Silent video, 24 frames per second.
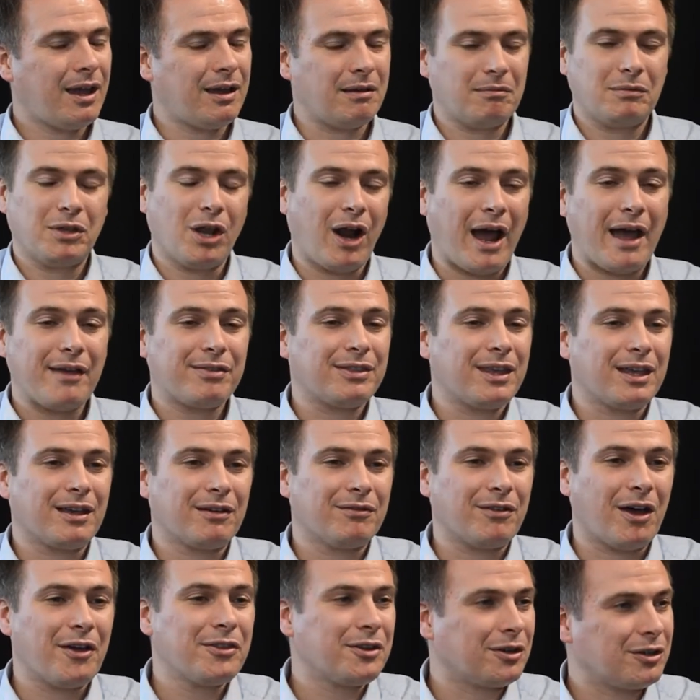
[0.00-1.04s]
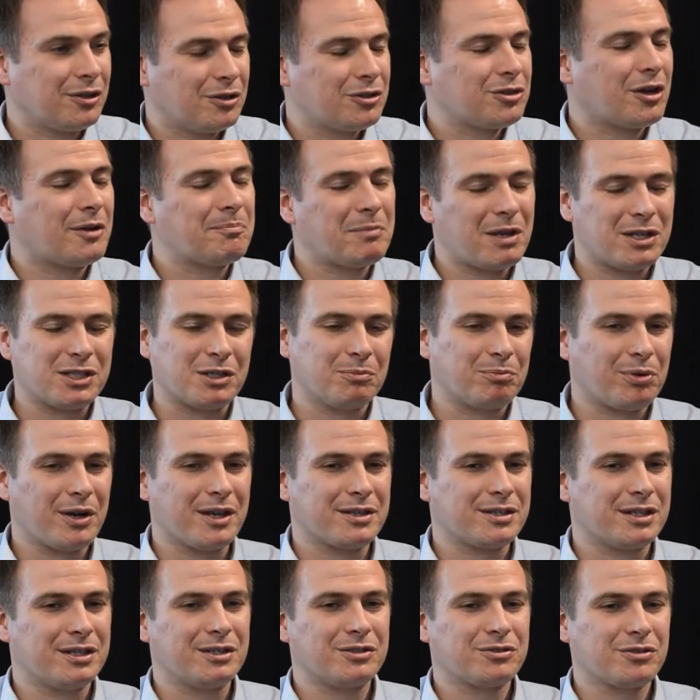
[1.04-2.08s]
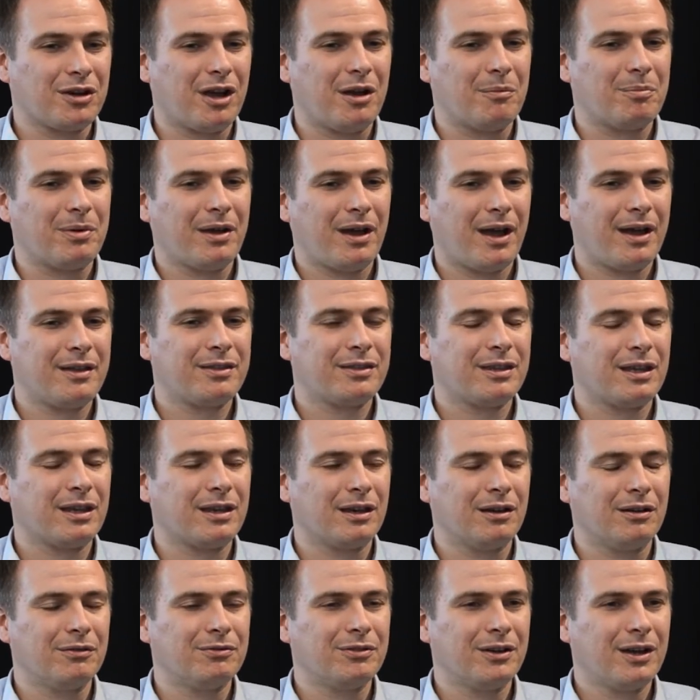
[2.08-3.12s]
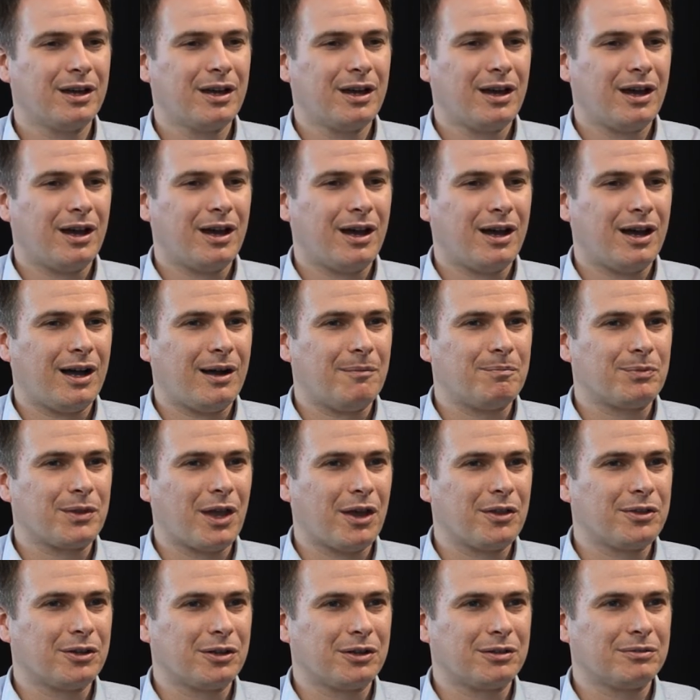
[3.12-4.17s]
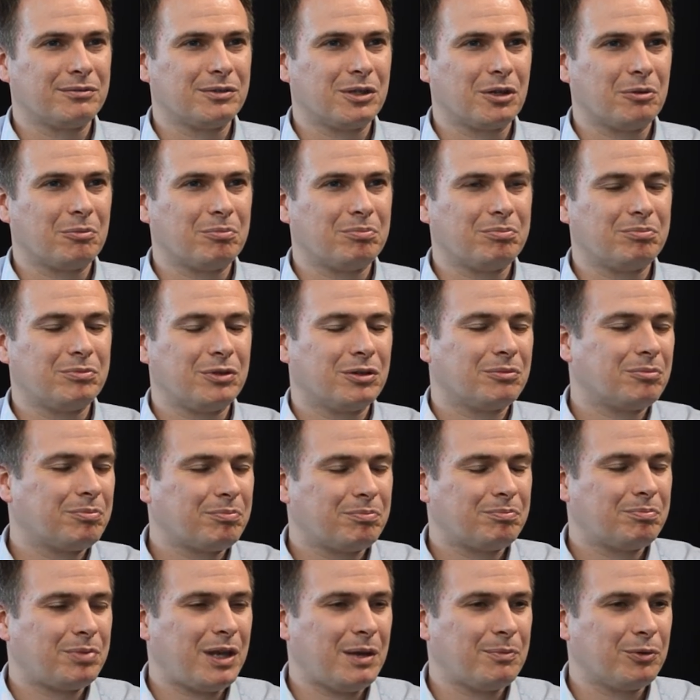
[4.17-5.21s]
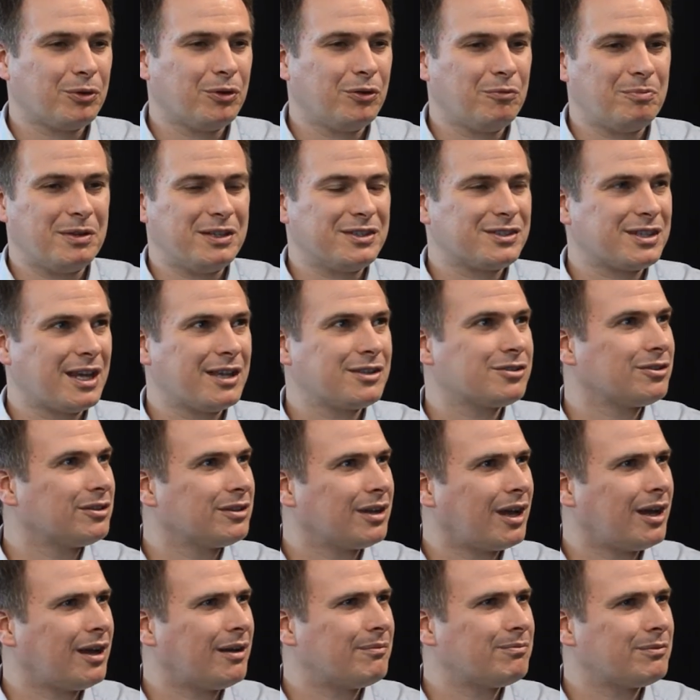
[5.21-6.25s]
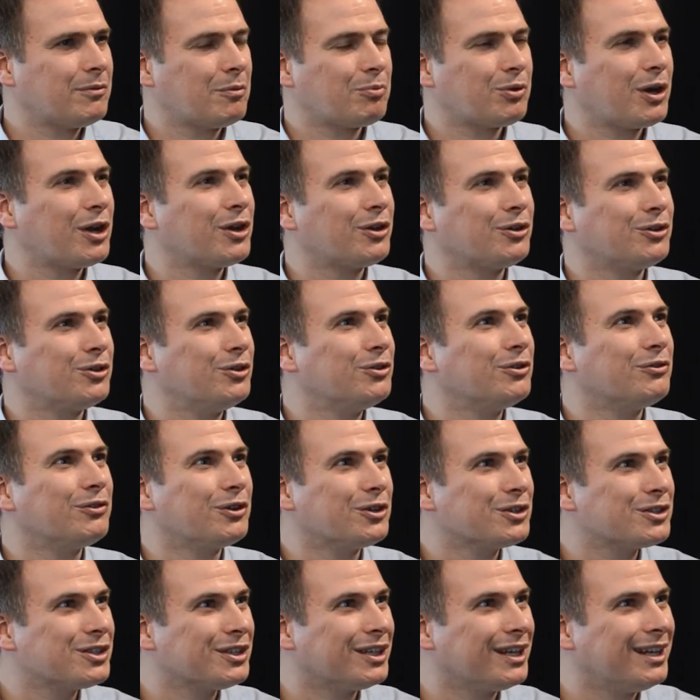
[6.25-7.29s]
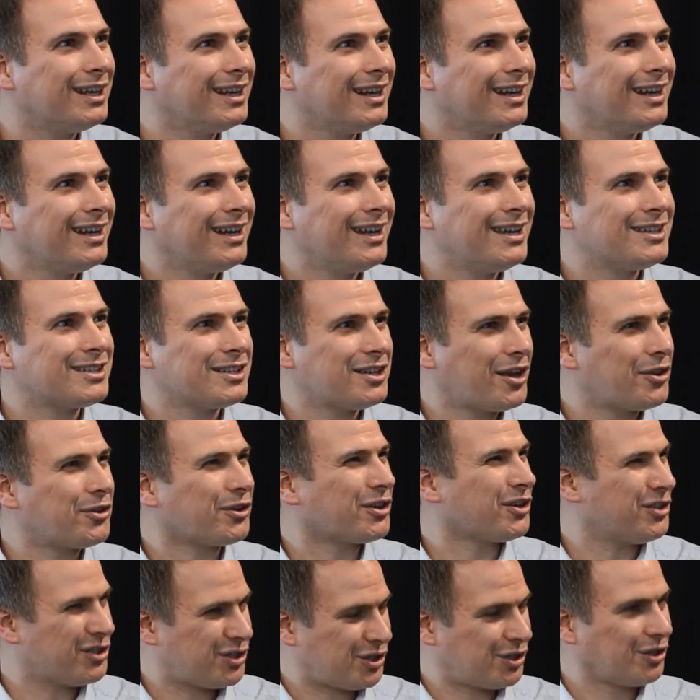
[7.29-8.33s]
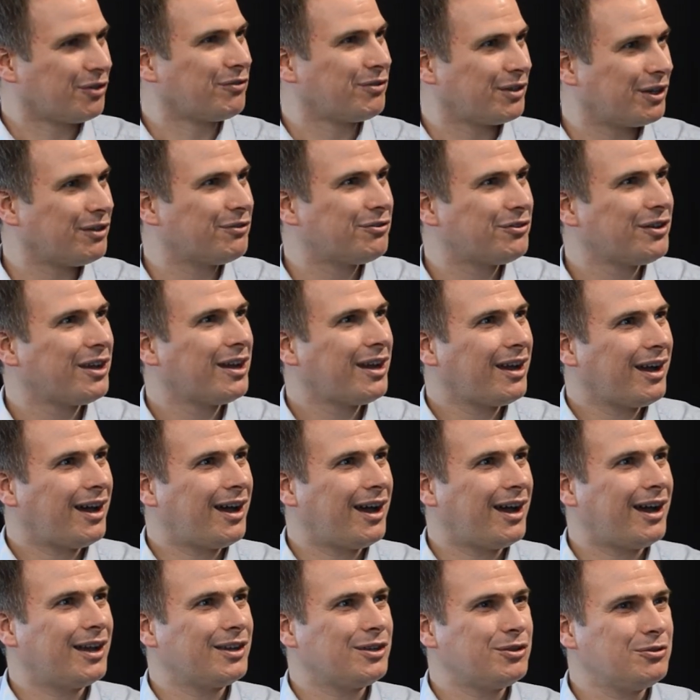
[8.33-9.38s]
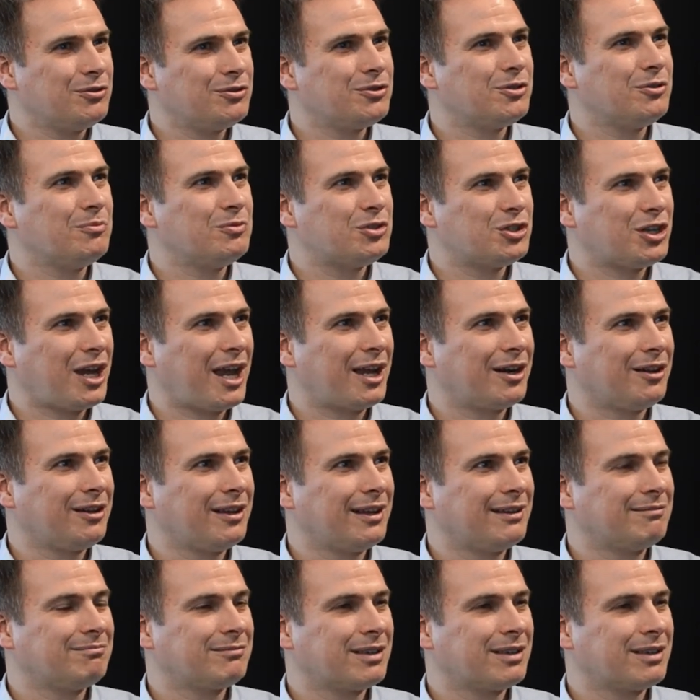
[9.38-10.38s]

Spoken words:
I think of mentioned President Trump. I think of other, people who've been censored. Prager University is another conservative YouTube channel, and